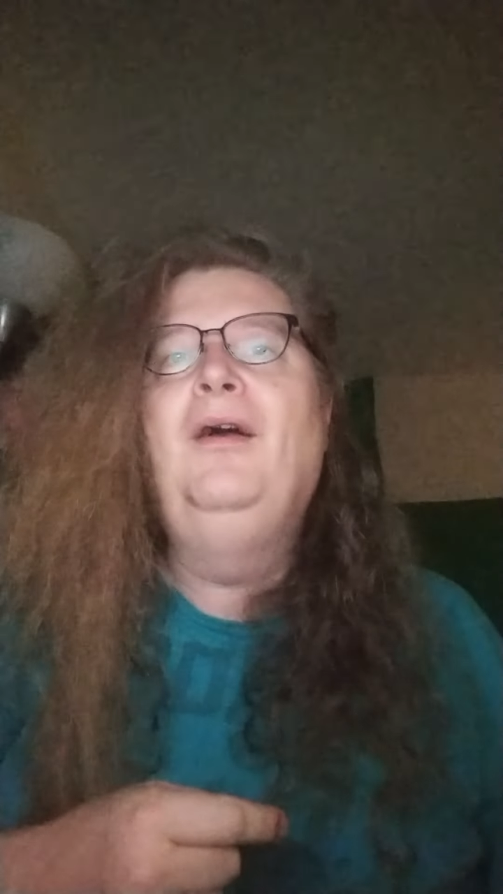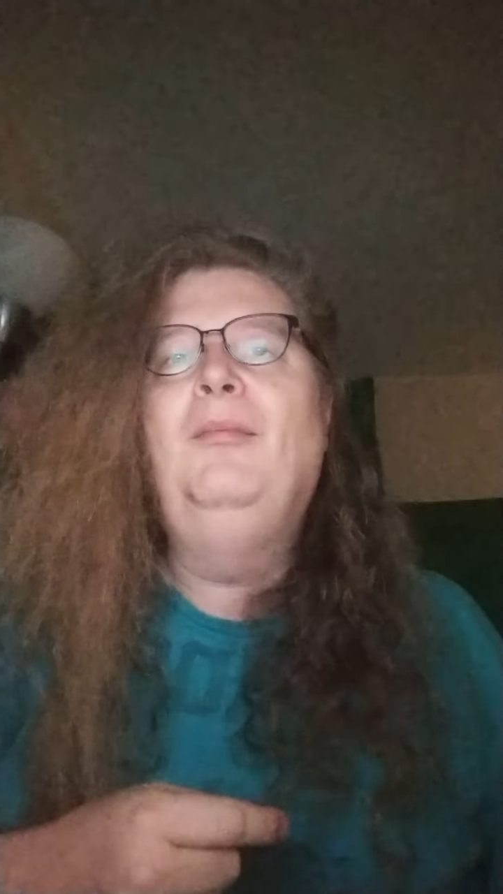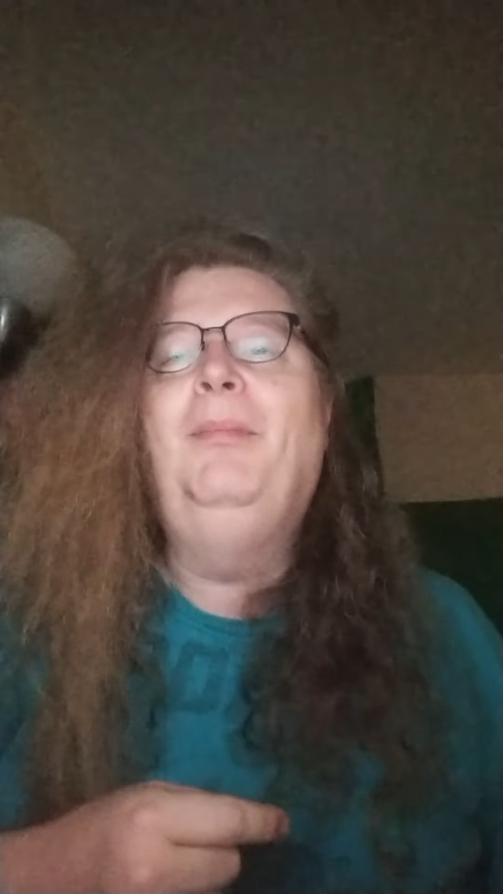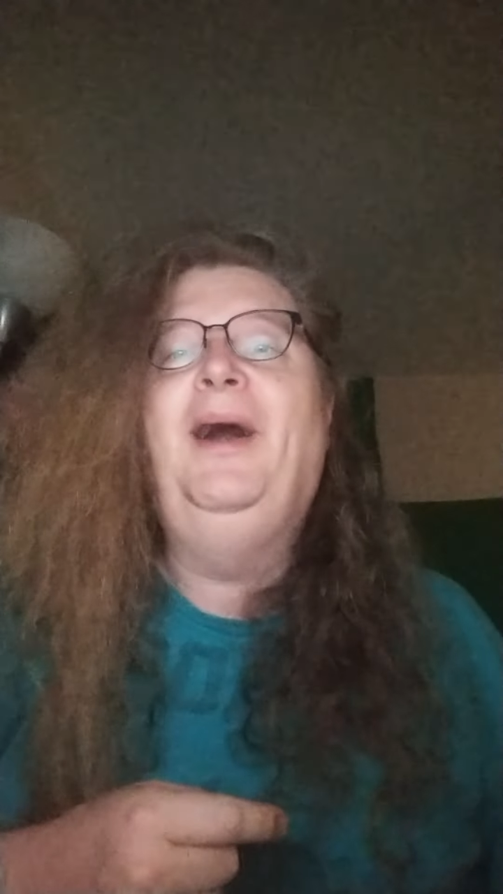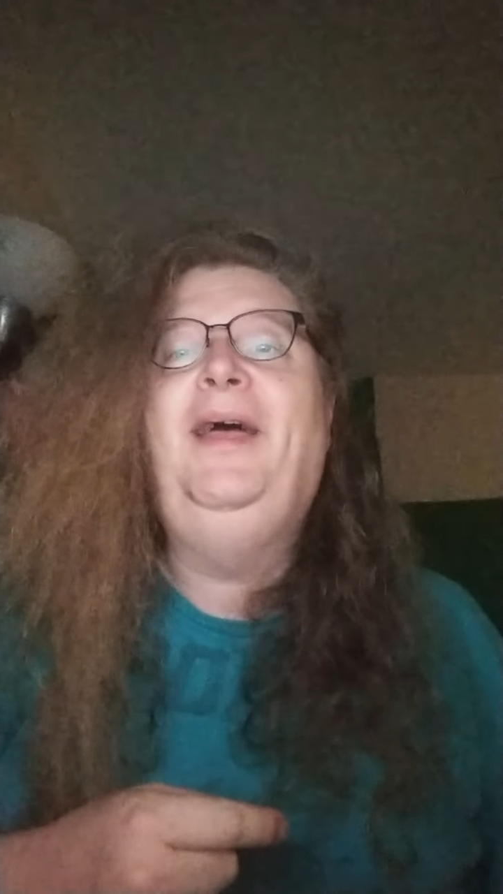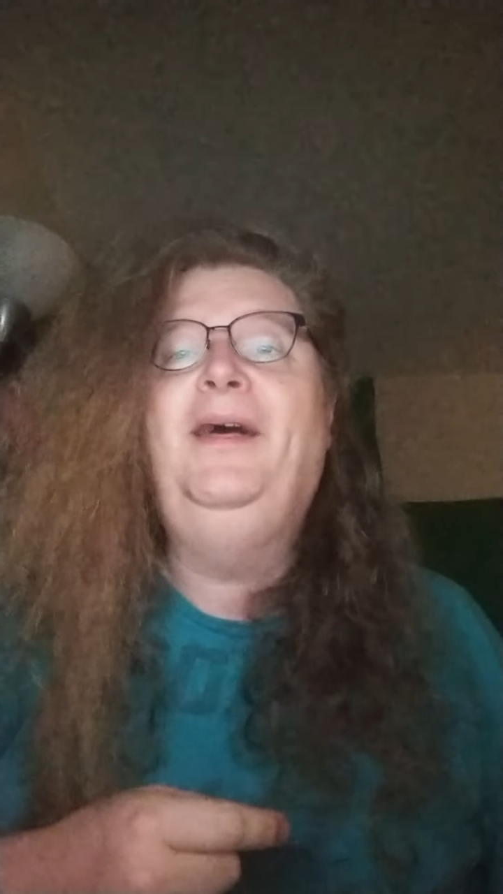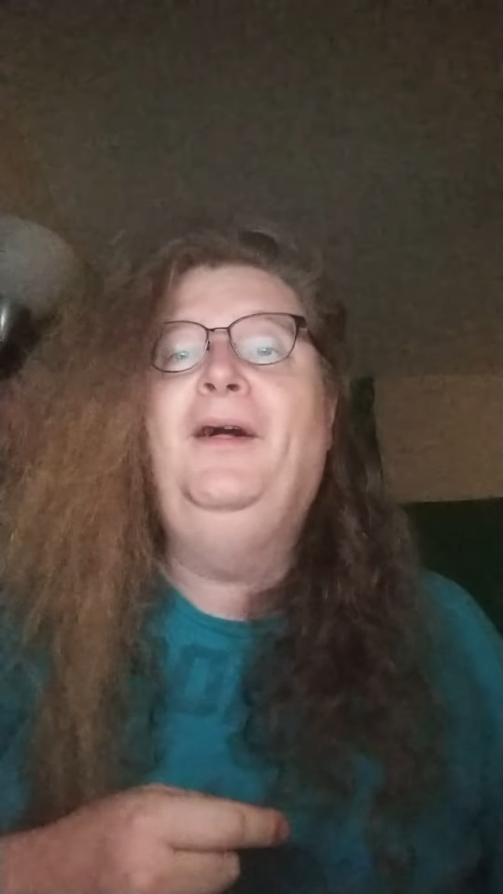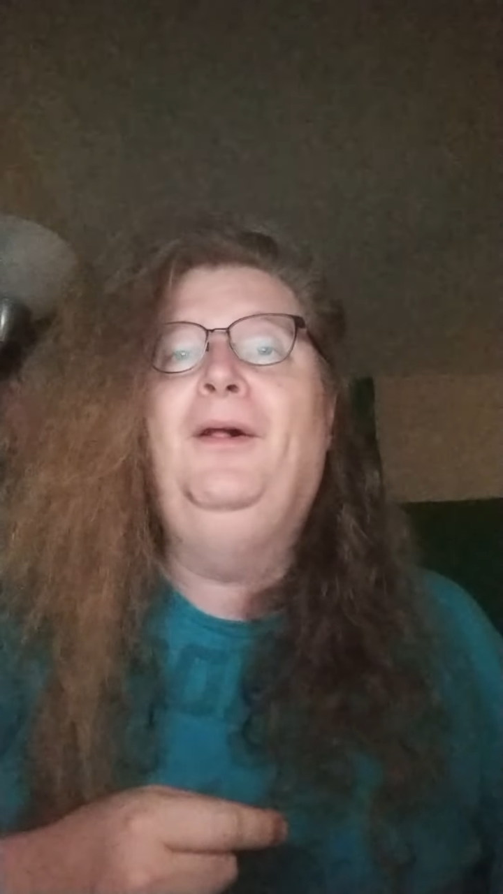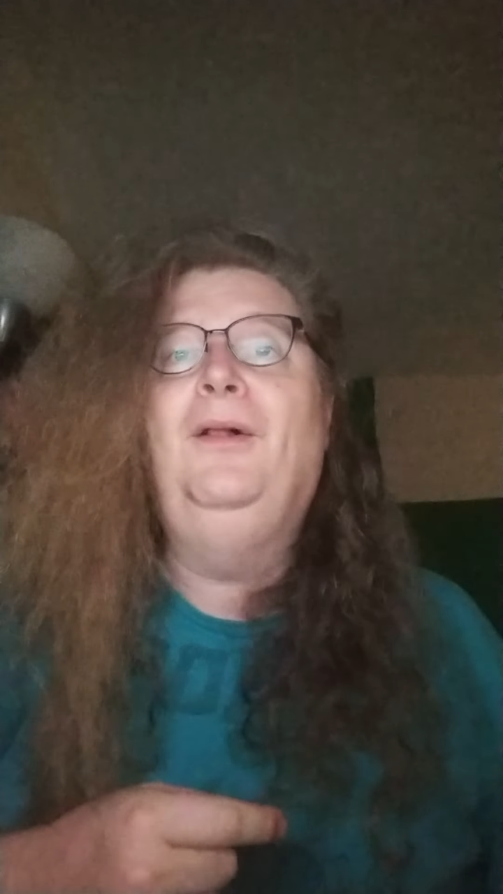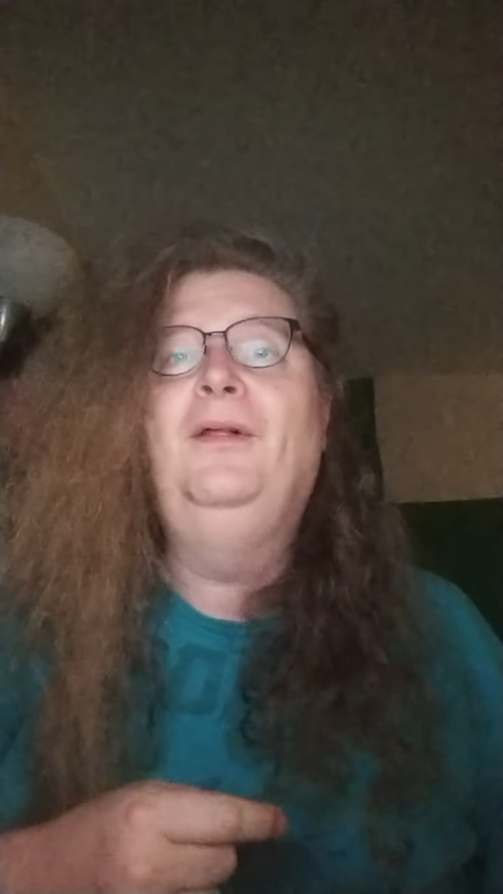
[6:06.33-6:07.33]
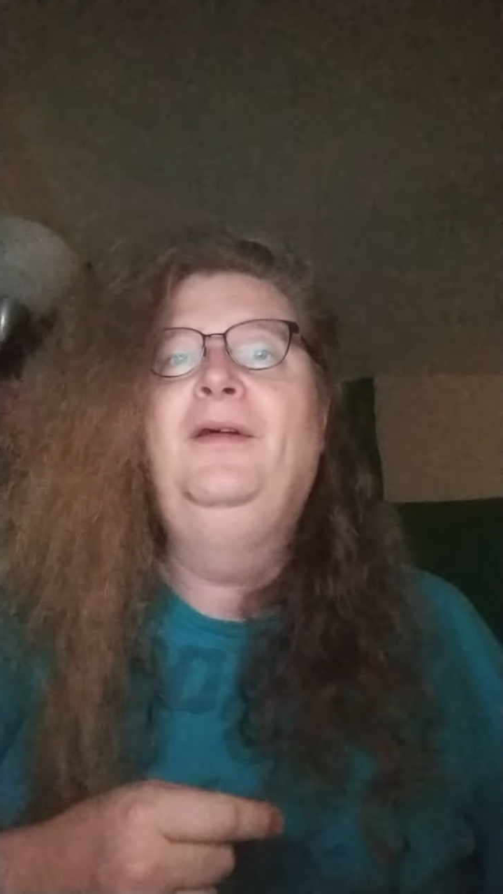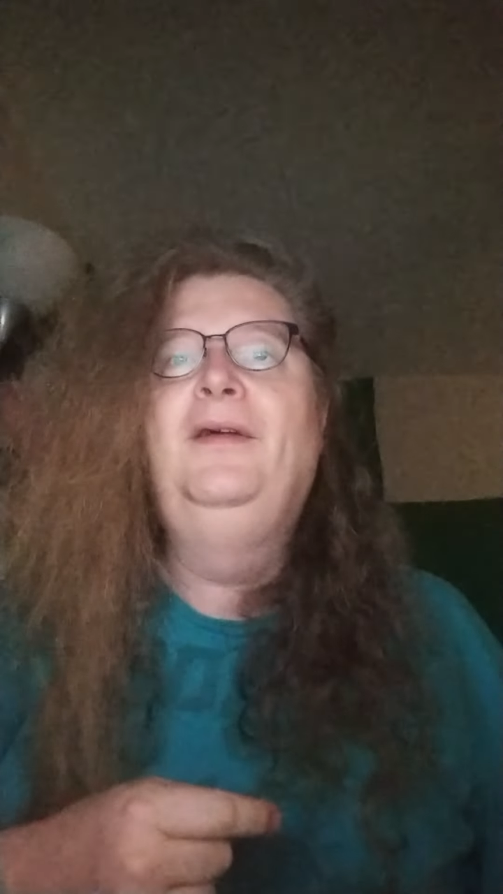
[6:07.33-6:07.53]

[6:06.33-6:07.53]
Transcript: by hell.